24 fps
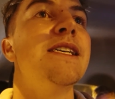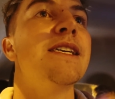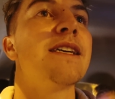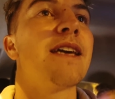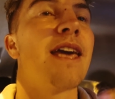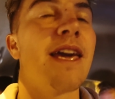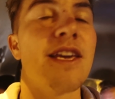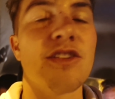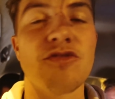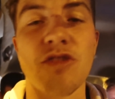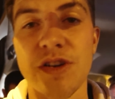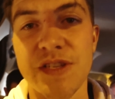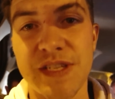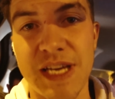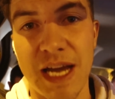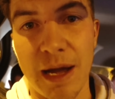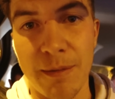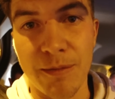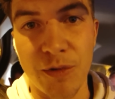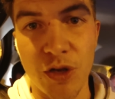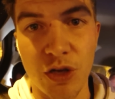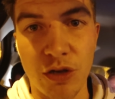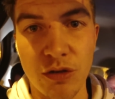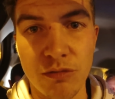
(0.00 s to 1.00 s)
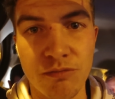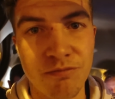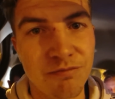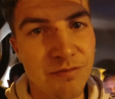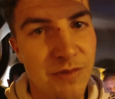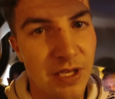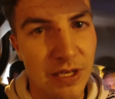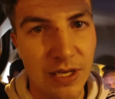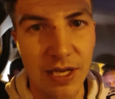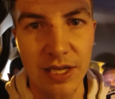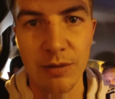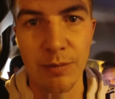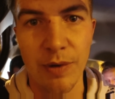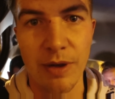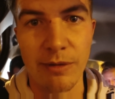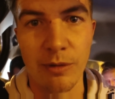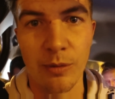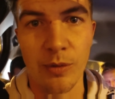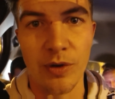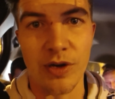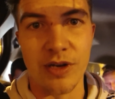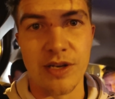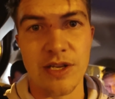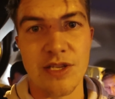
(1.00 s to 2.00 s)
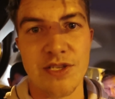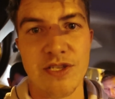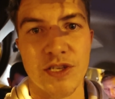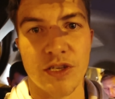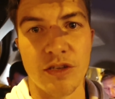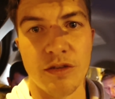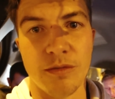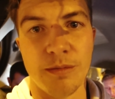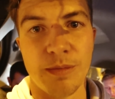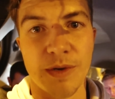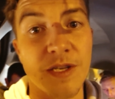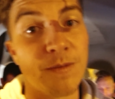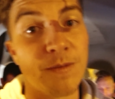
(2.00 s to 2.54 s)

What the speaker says: King's Road to Camp Nou. Didn't end the way we wanted it to, but